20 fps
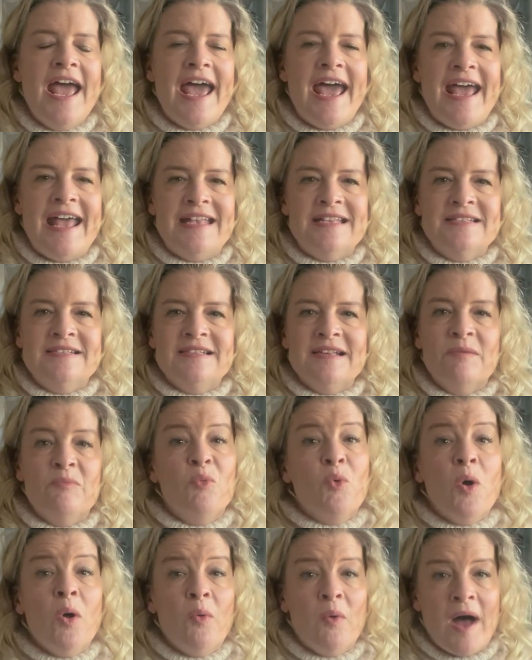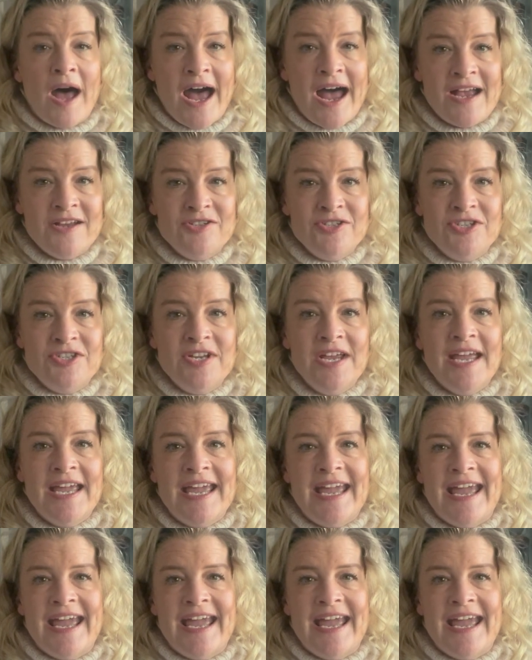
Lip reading: and some wool wash,